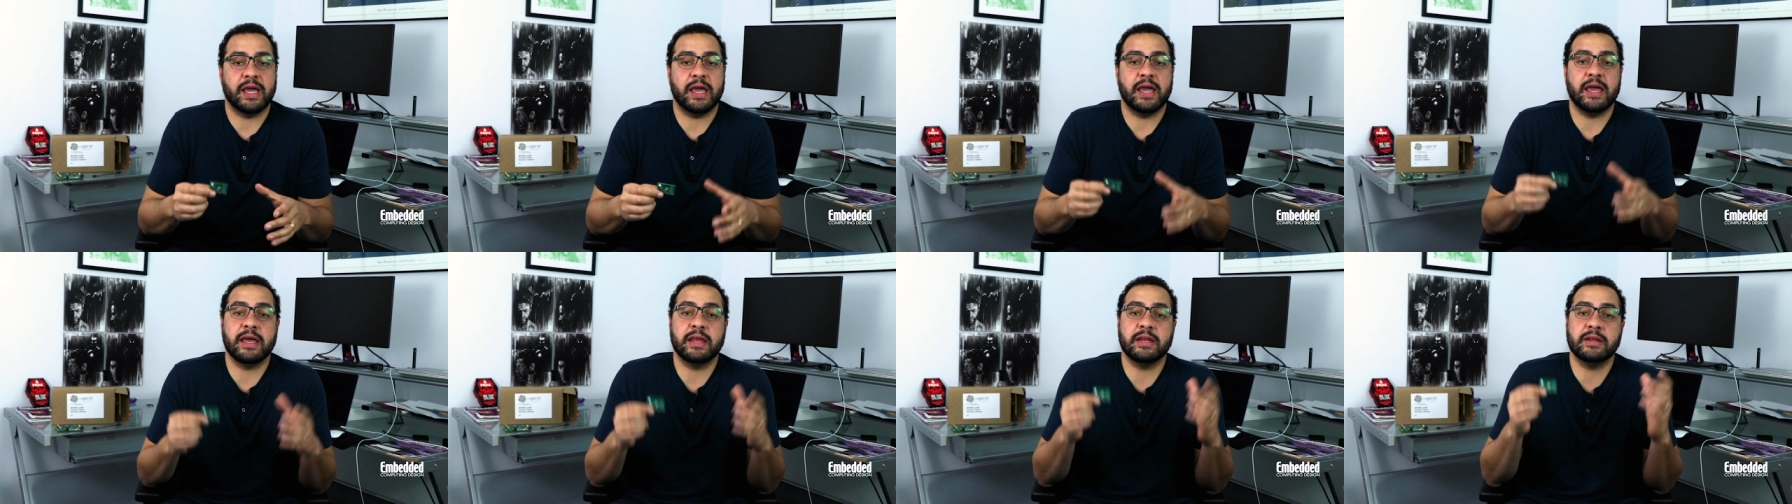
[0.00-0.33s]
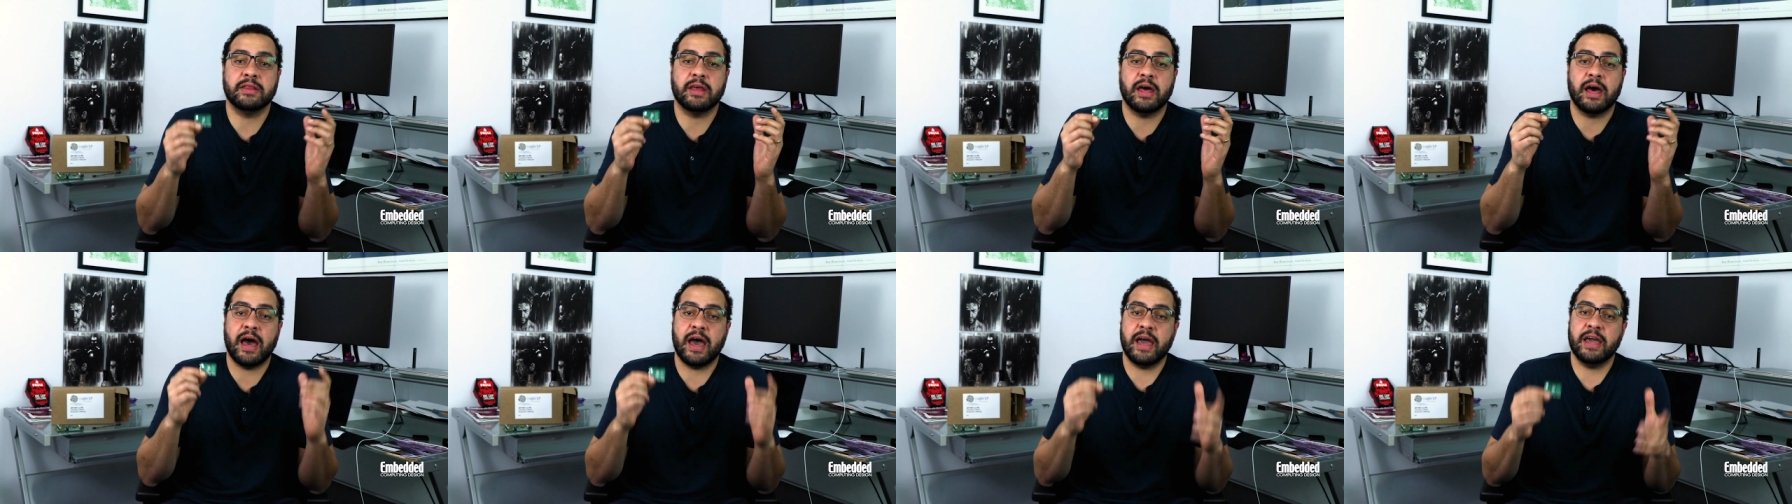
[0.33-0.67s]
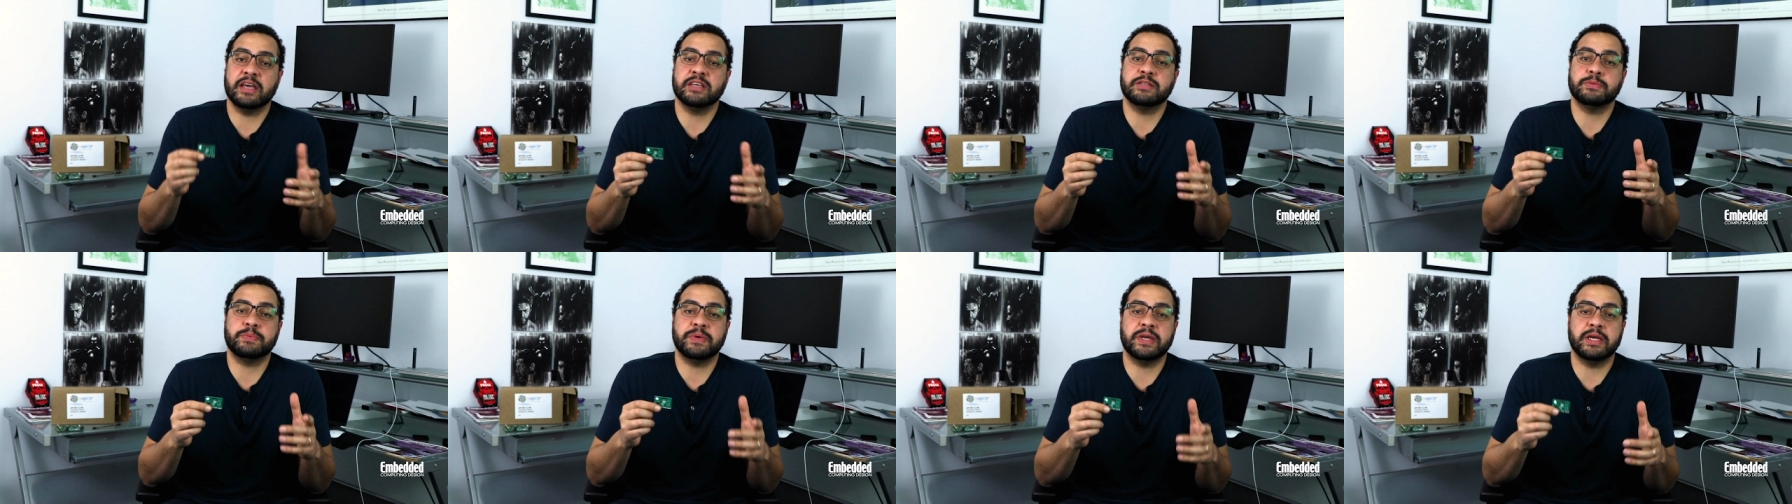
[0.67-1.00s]
and the
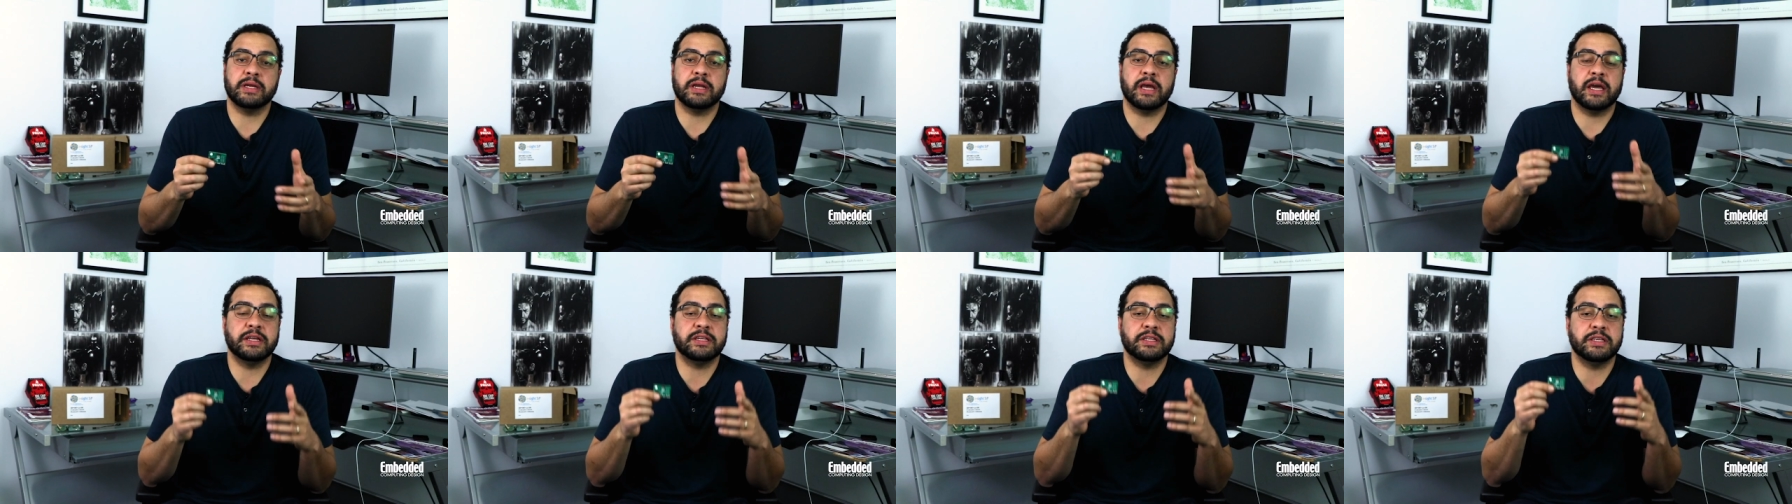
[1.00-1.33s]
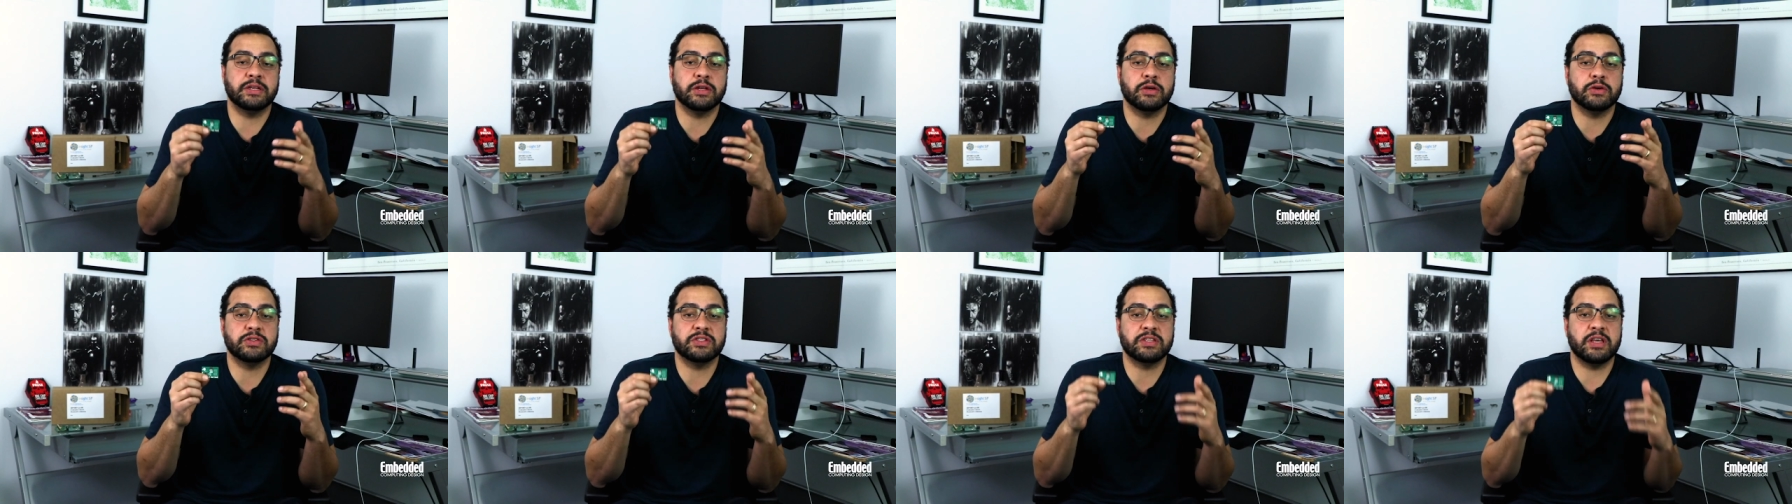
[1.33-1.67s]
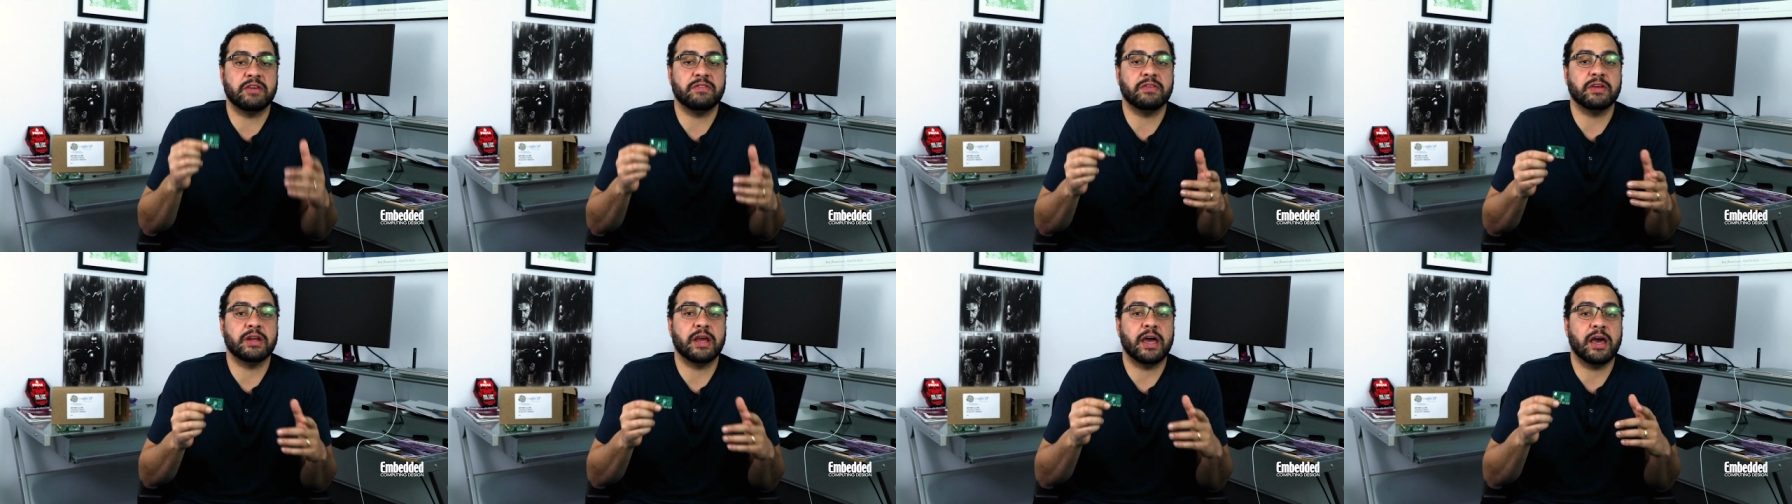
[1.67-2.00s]

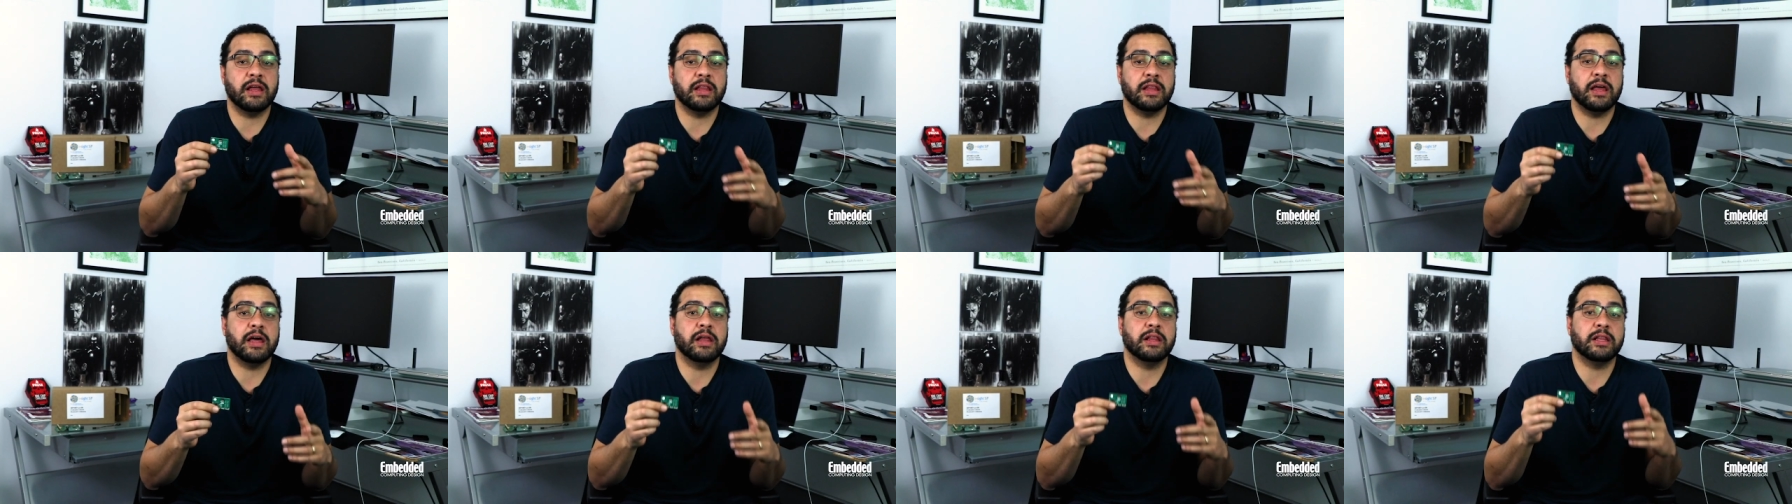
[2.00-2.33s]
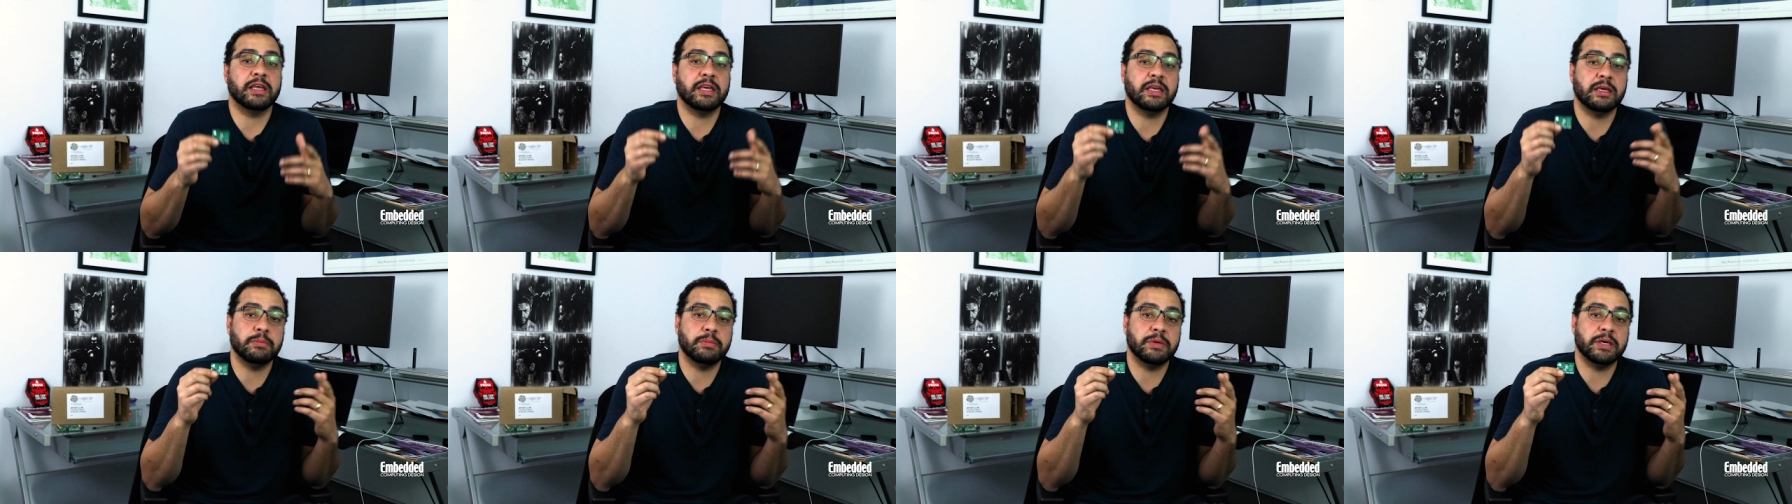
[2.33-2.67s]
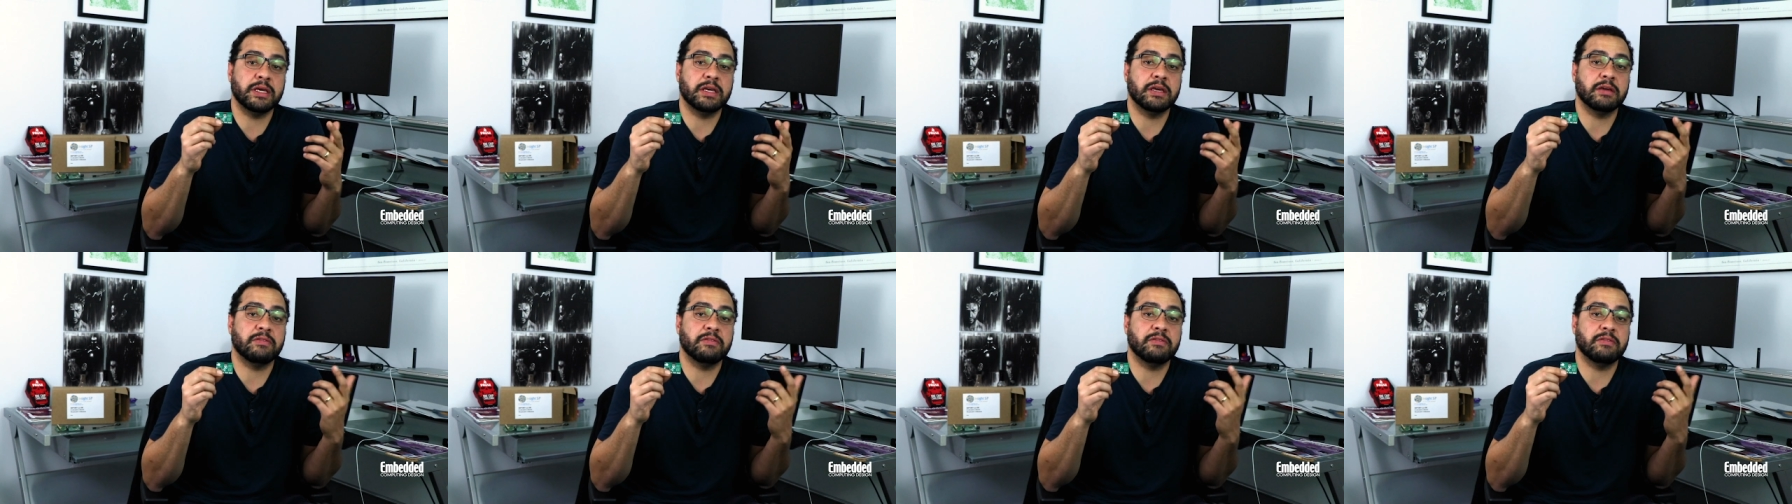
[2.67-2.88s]
ISP1907-LL-EB